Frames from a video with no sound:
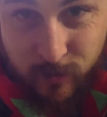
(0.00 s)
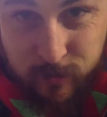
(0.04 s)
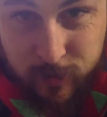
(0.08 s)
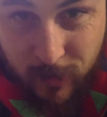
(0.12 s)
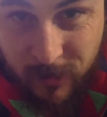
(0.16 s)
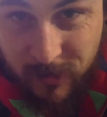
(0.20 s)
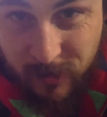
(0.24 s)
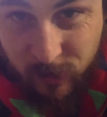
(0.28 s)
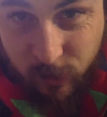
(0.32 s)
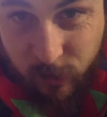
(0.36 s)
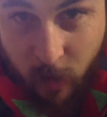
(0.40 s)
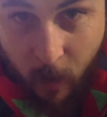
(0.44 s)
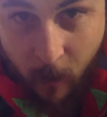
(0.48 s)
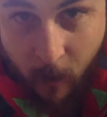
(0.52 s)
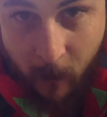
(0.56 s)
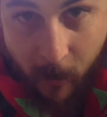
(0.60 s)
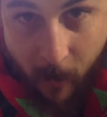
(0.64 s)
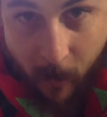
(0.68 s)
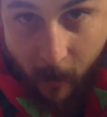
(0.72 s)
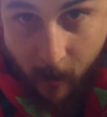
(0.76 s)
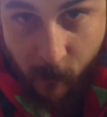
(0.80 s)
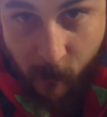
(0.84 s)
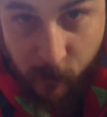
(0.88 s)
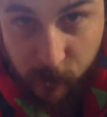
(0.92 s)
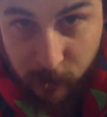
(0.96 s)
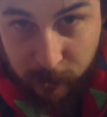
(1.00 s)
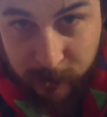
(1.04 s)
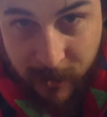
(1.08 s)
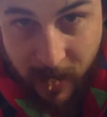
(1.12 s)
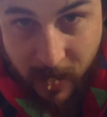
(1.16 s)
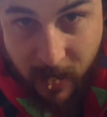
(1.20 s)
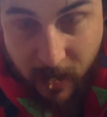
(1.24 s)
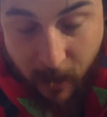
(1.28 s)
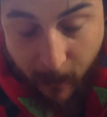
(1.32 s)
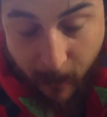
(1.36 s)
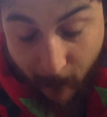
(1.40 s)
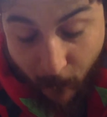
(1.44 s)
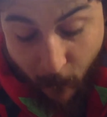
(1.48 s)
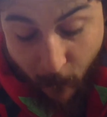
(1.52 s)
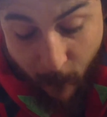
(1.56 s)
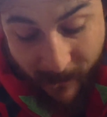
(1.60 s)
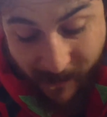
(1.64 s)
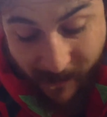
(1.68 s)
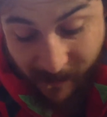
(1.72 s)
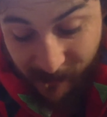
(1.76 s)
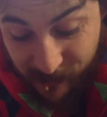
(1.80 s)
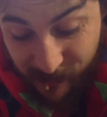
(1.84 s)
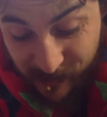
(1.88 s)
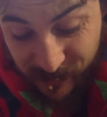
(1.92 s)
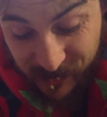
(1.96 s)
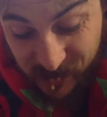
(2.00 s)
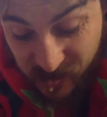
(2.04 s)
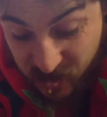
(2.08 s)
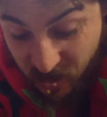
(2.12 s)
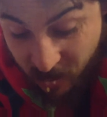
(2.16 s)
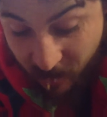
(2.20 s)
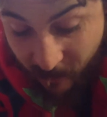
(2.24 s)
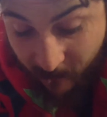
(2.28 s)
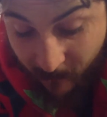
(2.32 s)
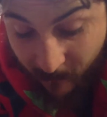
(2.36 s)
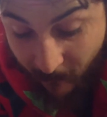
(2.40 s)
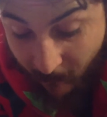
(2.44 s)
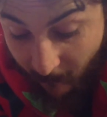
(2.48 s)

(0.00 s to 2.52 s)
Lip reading: put it into a bowl, it's just making more mess, isn't it?